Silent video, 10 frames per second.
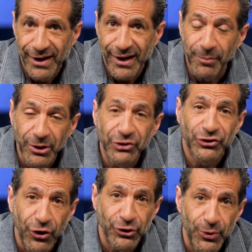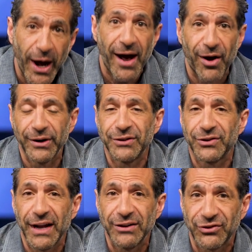I'm going to show you how in
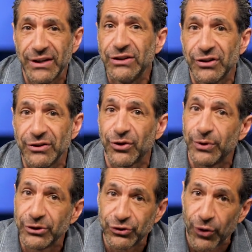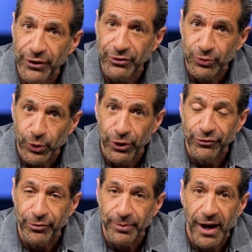today's teaching, so enjoy this word
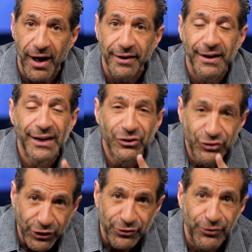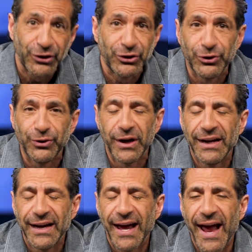from God just for you
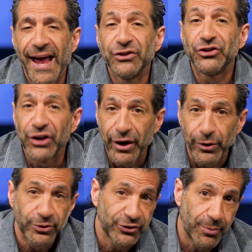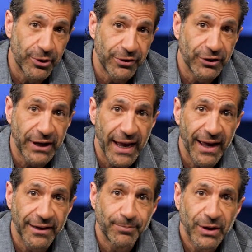and share it with someone if you
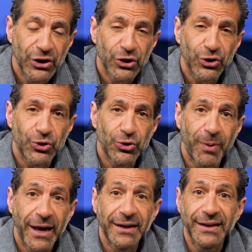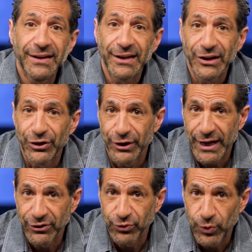can who may need to hear it
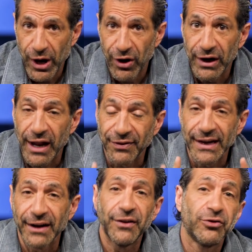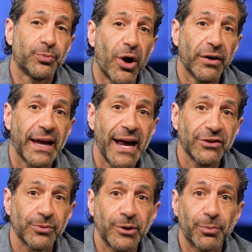as well. And at the end of this
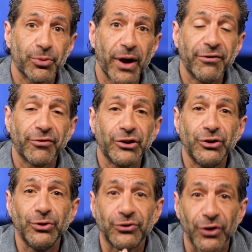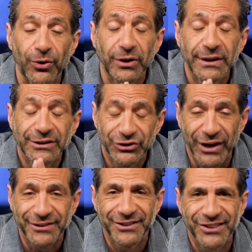broadcast, I'm going to pray for you, so
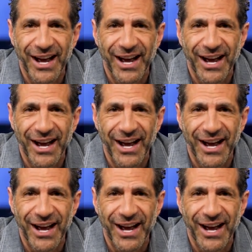check this